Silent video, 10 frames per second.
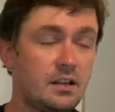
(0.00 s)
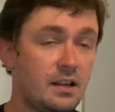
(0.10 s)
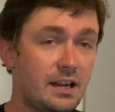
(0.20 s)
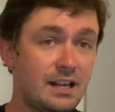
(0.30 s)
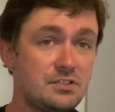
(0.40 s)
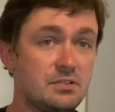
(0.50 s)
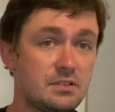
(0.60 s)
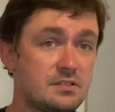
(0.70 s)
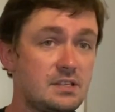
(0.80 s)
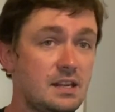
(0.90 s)
And as you can
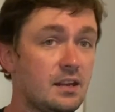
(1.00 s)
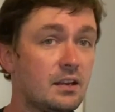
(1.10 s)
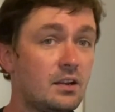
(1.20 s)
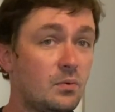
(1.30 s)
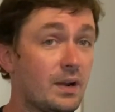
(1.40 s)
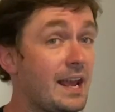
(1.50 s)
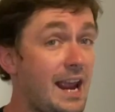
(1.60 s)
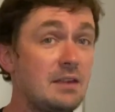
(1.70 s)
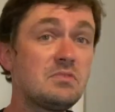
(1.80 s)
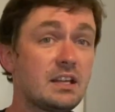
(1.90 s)
see, when I
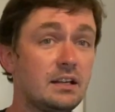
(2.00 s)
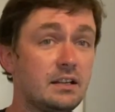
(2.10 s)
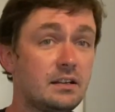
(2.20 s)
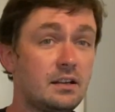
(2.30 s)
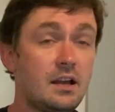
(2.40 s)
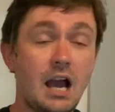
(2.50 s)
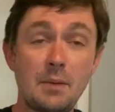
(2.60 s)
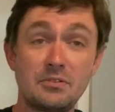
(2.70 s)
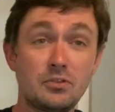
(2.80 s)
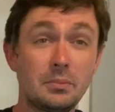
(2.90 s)
aim the gun, I
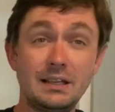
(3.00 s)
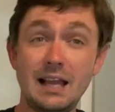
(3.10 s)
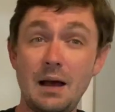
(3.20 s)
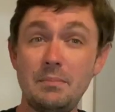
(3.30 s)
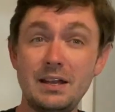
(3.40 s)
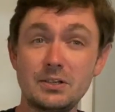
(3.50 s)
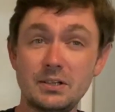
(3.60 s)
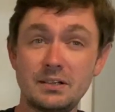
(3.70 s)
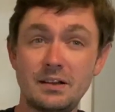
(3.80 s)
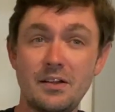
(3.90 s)
perform a lot better
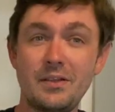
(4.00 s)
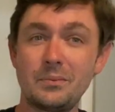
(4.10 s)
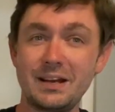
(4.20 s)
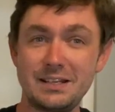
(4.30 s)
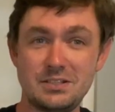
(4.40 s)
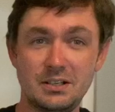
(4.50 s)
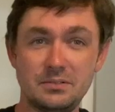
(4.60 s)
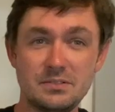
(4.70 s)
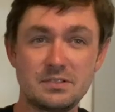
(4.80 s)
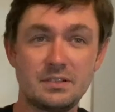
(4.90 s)
than when I
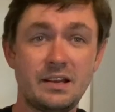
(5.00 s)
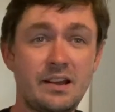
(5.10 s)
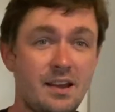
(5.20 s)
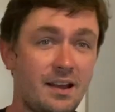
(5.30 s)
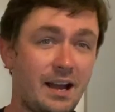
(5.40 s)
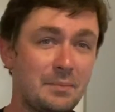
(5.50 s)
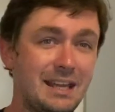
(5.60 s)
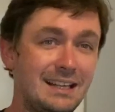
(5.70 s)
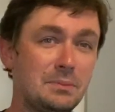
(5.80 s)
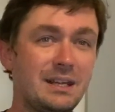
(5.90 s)
don't. I'm
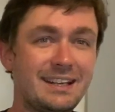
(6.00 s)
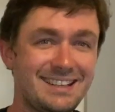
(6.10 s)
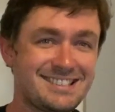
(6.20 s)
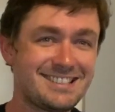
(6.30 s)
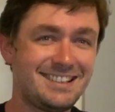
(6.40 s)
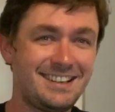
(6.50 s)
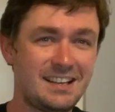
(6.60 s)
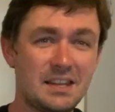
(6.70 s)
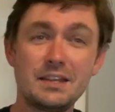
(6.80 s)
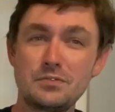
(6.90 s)
Caleb Giddings.
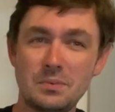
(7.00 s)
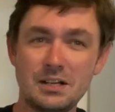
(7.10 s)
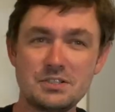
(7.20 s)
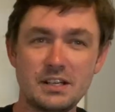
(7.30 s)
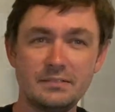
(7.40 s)
Thanks for watching.